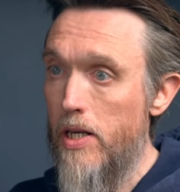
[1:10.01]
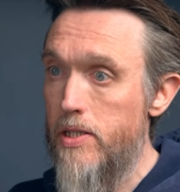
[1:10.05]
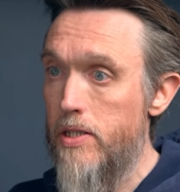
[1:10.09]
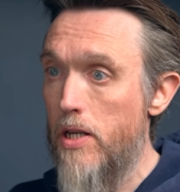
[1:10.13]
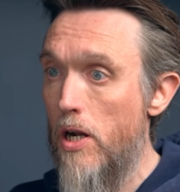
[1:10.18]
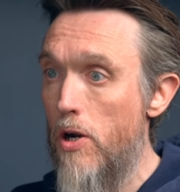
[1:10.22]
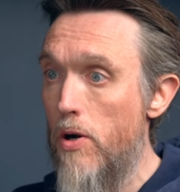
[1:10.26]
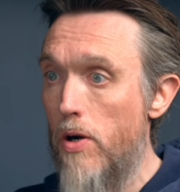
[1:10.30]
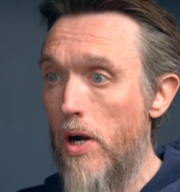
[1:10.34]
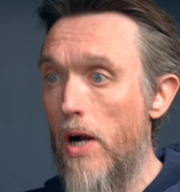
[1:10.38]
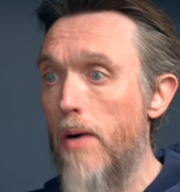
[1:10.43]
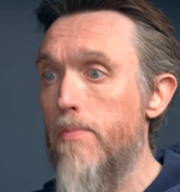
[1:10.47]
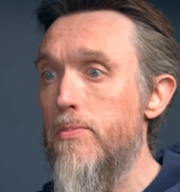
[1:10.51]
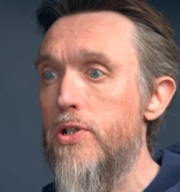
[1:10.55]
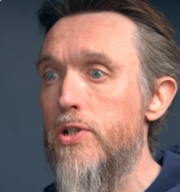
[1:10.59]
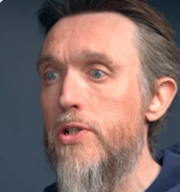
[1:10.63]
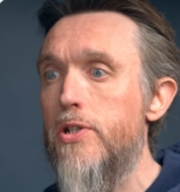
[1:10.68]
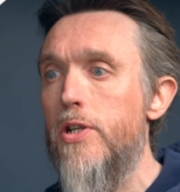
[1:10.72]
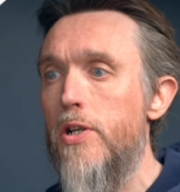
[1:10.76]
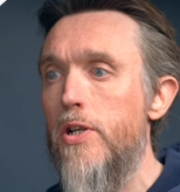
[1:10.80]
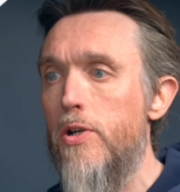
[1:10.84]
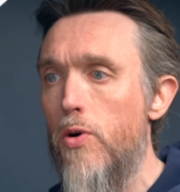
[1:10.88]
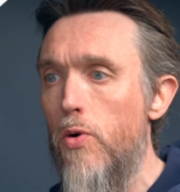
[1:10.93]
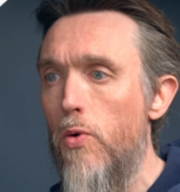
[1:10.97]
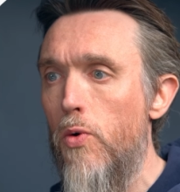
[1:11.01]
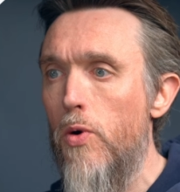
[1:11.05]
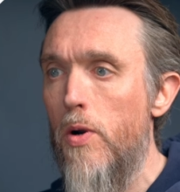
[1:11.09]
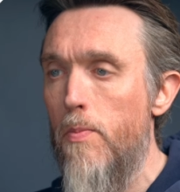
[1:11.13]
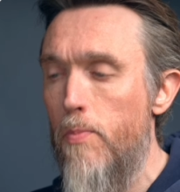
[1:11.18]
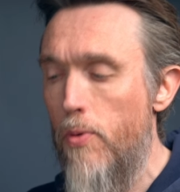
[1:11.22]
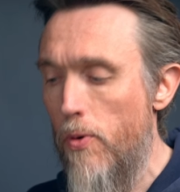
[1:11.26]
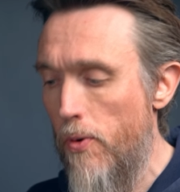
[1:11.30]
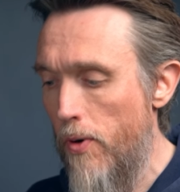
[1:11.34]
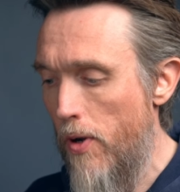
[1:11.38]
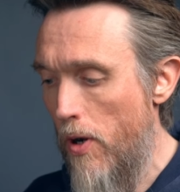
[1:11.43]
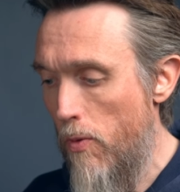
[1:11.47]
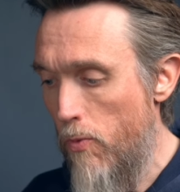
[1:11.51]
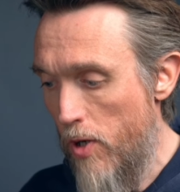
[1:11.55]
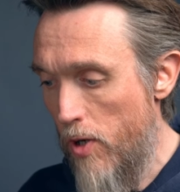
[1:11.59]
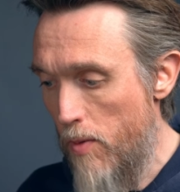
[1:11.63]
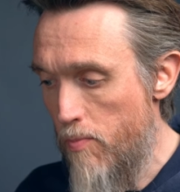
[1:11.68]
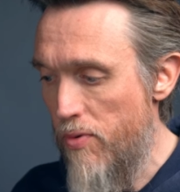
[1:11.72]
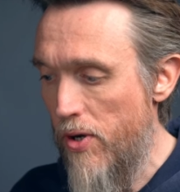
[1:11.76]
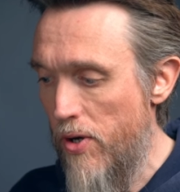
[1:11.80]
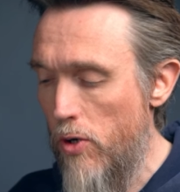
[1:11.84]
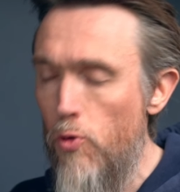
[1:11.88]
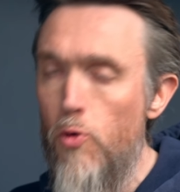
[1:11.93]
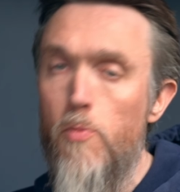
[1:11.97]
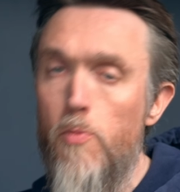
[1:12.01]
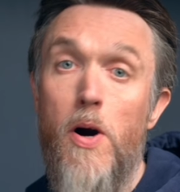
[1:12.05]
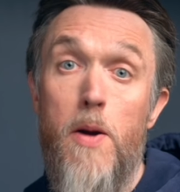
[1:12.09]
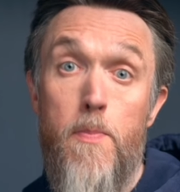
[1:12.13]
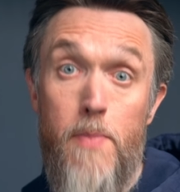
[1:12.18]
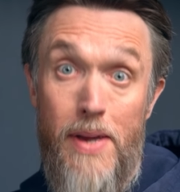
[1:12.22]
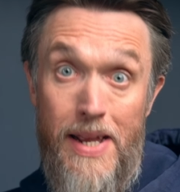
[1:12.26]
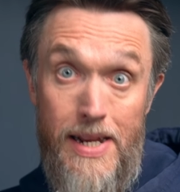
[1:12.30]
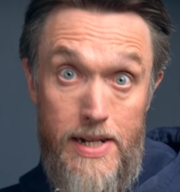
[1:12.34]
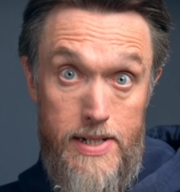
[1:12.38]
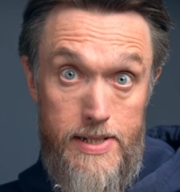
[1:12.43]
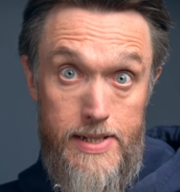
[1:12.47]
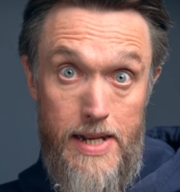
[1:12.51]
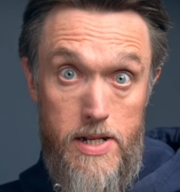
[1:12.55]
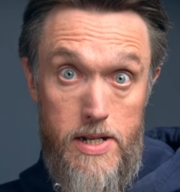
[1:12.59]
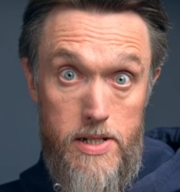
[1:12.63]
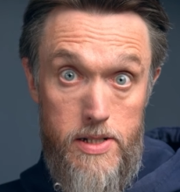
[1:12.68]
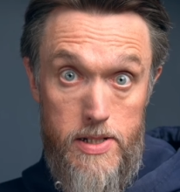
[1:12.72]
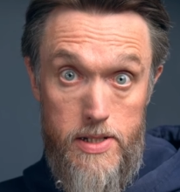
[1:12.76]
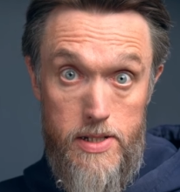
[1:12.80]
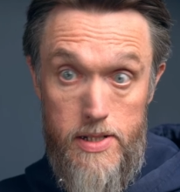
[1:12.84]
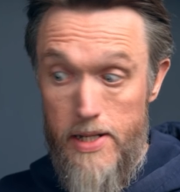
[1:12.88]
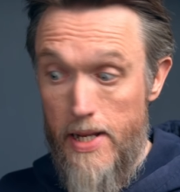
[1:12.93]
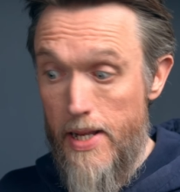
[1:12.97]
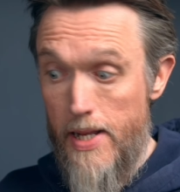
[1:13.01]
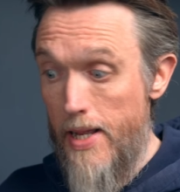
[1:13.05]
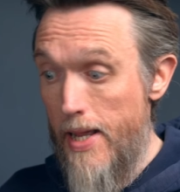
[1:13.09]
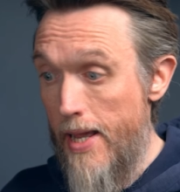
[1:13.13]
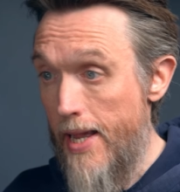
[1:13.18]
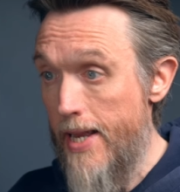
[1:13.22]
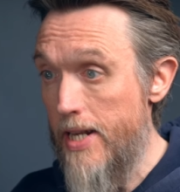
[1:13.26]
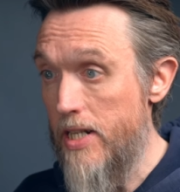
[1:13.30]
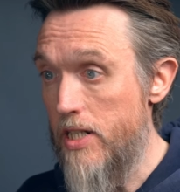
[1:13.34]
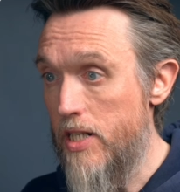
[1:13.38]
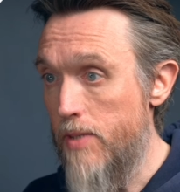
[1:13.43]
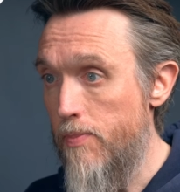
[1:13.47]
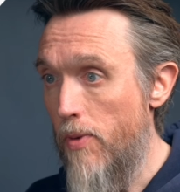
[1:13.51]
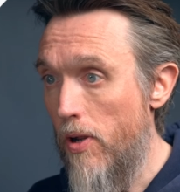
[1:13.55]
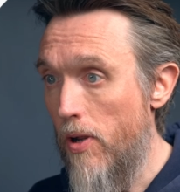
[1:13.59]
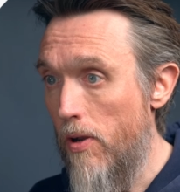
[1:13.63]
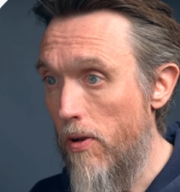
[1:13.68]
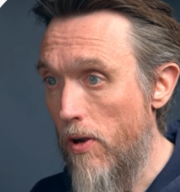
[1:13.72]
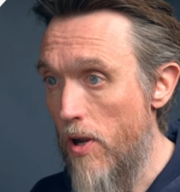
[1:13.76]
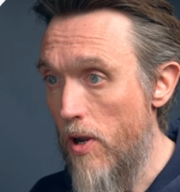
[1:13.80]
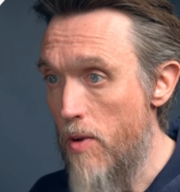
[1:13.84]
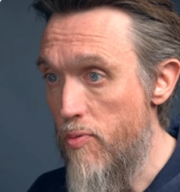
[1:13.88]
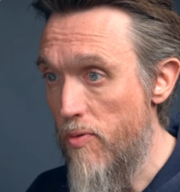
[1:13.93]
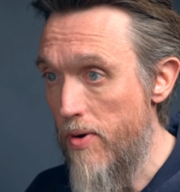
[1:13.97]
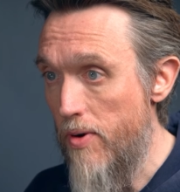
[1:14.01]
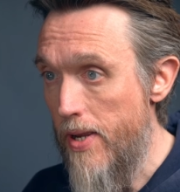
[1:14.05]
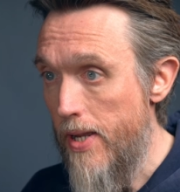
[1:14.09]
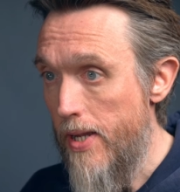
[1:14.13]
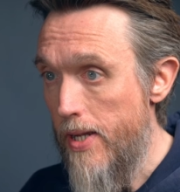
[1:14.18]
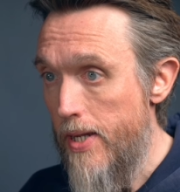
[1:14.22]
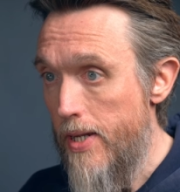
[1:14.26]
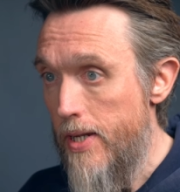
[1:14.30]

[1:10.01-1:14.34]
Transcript: So I'm just going to call upon, I want to bring all my ping sensors into my library.